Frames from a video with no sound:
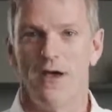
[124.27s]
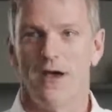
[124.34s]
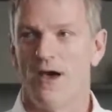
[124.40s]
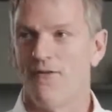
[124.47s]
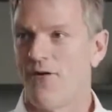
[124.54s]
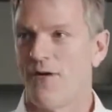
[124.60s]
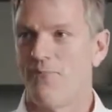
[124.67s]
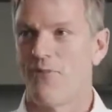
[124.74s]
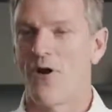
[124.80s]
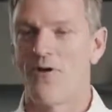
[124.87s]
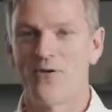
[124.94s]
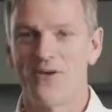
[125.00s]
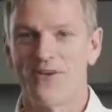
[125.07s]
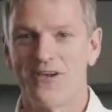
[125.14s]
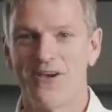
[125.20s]
Have I
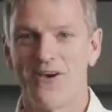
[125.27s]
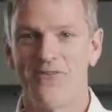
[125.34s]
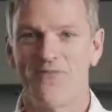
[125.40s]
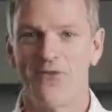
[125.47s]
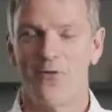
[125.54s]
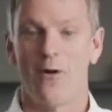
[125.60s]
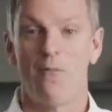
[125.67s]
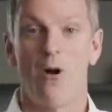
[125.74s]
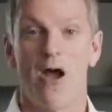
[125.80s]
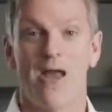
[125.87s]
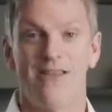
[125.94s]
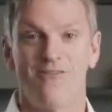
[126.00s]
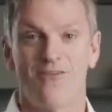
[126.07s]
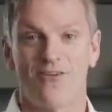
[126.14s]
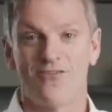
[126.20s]
broken curfew? Am
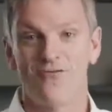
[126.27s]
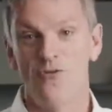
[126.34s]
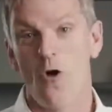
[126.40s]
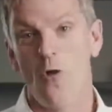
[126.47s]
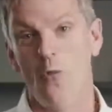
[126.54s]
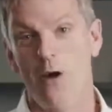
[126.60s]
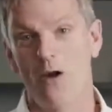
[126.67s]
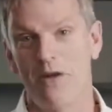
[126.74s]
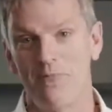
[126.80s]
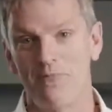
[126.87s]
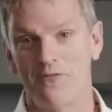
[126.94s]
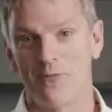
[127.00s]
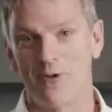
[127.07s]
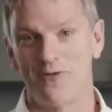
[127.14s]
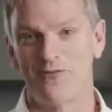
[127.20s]
I just not where I'm
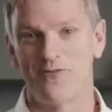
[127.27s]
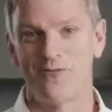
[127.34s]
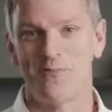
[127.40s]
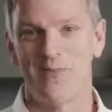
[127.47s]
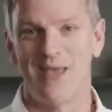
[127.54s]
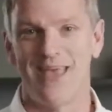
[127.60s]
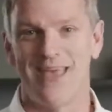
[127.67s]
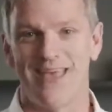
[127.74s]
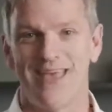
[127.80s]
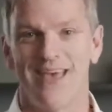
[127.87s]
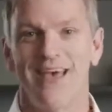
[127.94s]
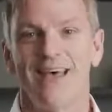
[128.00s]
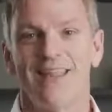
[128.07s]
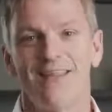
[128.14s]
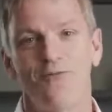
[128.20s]
supposed to be?
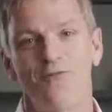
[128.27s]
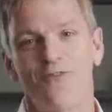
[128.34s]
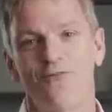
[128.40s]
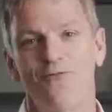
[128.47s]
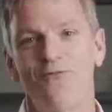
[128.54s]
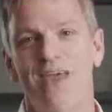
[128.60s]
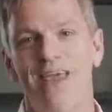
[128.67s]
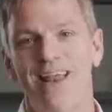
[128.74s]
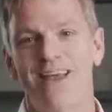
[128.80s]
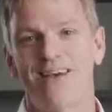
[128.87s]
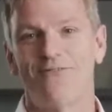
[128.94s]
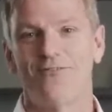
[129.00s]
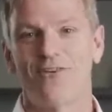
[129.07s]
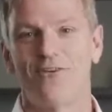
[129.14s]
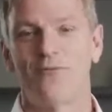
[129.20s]
There was a feeling
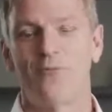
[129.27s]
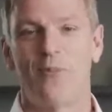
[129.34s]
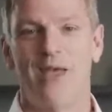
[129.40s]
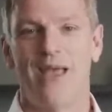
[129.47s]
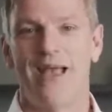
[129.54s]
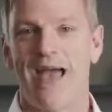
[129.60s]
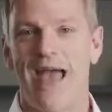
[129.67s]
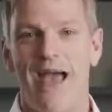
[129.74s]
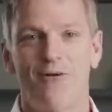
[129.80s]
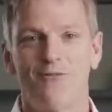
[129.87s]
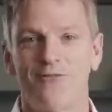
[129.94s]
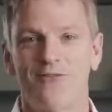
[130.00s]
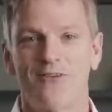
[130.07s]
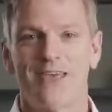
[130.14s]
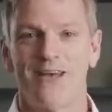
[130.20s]
of just being
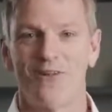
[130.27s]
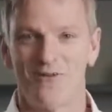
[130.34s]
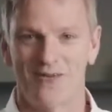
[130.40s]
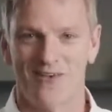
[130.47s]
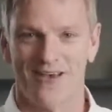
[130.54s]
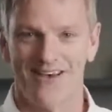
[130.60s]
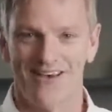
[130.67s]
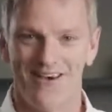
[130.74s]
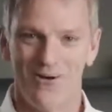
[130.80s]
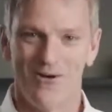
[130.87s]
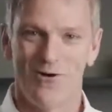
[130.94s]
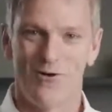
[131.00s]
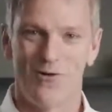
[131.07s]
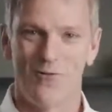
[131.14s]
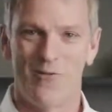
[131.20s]
out of kilter
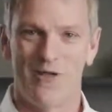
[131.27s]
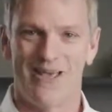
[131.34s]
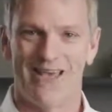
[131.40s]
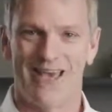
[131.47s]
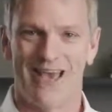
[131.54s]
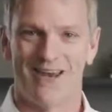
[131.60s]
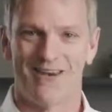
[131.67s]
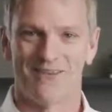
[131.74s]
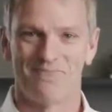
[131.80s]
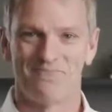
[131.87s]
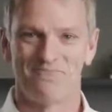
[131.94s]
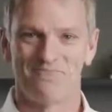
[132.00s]
all weekend.